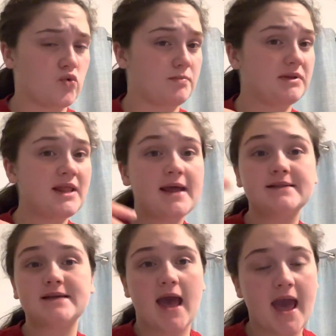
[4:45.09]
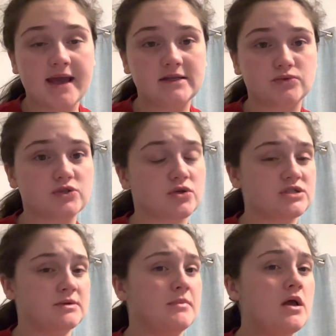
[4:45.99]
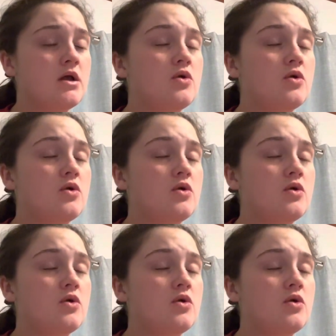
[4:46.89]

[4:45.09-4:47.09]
or plantains, which are some,